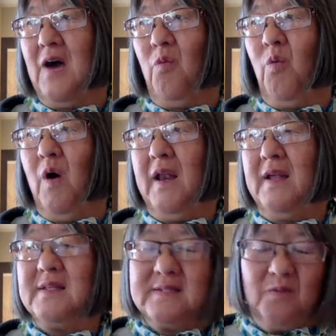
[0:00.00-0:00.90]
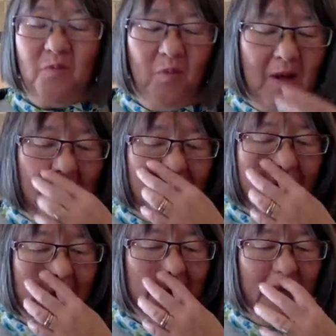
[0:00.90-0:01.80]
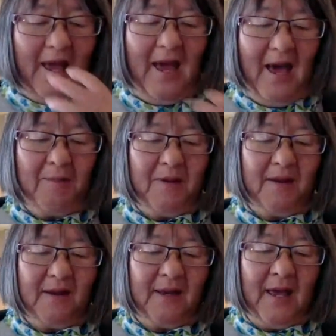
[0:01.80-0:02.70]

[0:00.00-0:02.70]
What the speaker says: what I feel happening,